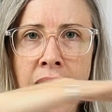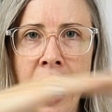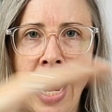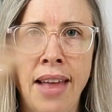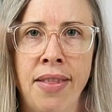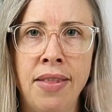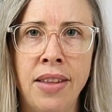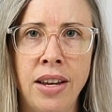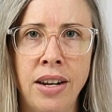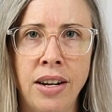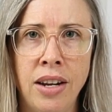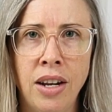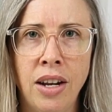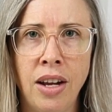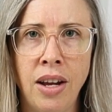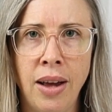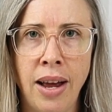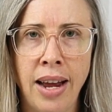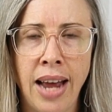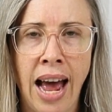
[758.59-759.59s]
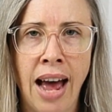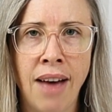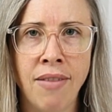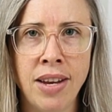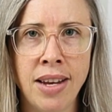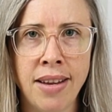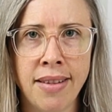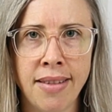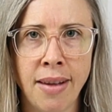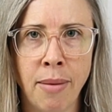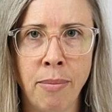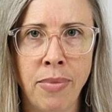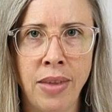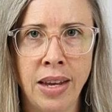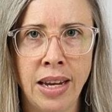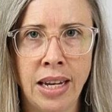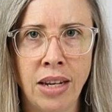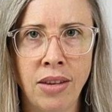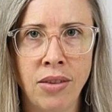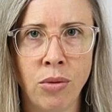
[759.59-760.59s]
and that having
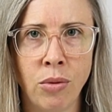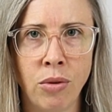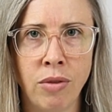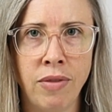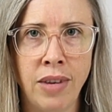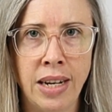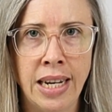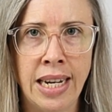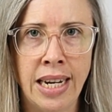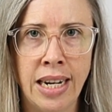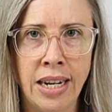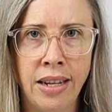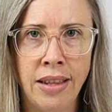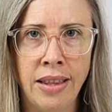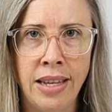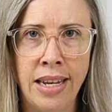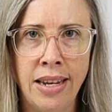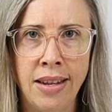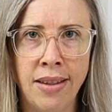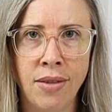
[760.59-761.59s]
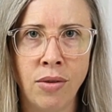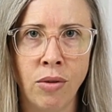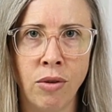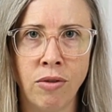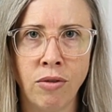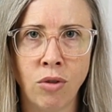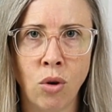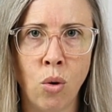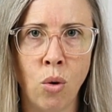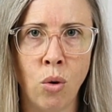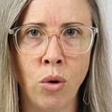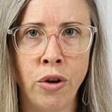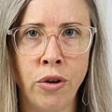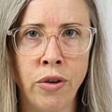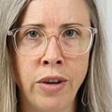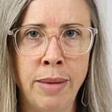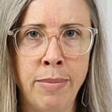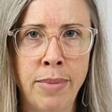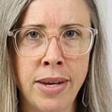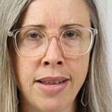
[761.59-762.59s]
something sort of in these sort of
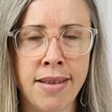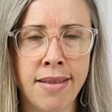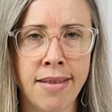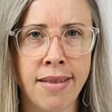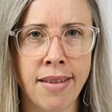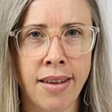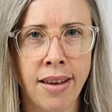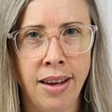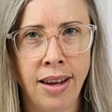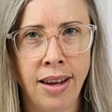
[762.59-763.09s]
cornery bits